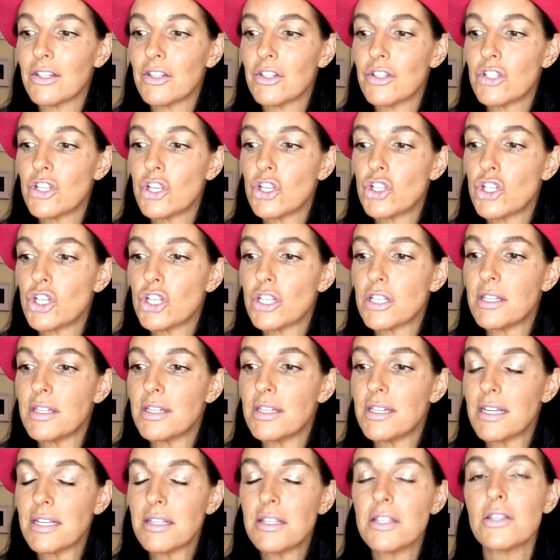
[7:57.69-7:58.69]
to just
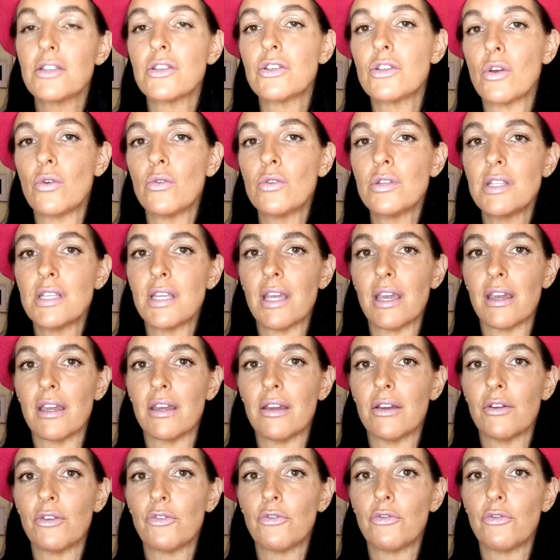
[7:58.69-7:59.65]
disassociate